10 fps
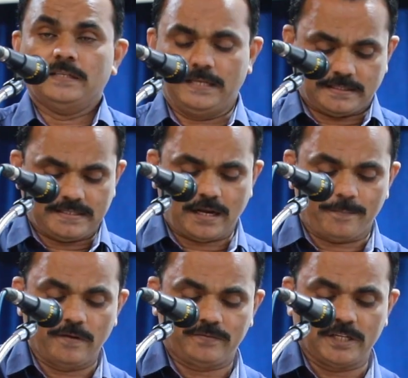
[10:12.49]
Just a
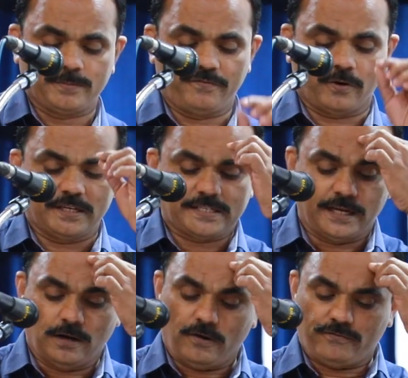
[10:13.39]
couple of things before I
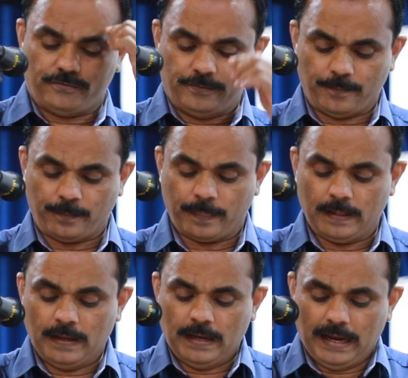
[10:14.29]
sign off.
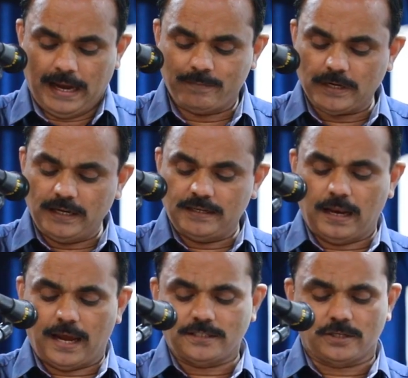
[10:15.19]
I'm really
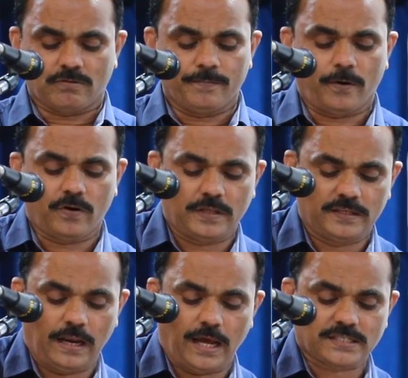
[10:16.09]
delighted to report
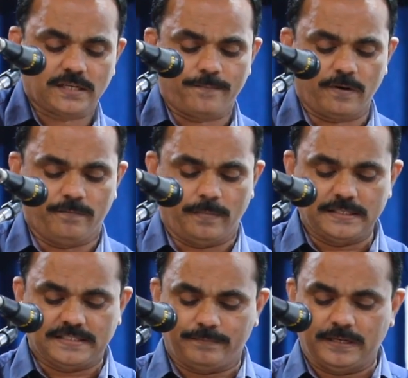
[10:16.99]
that the last couple of
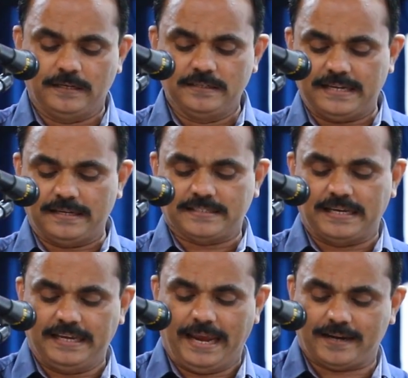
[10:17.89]
months have been
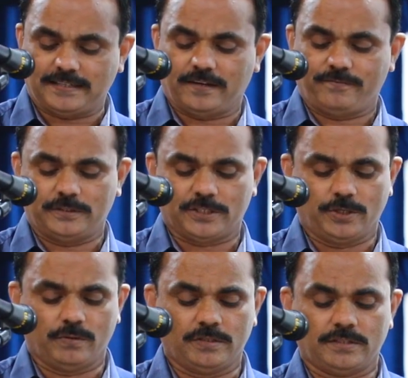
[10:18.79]
intensely hectic for the
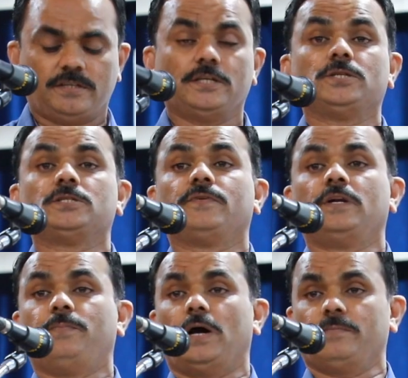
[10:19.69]
students and teachers of
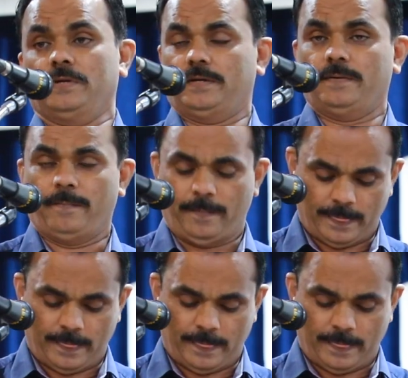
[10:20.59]
our department.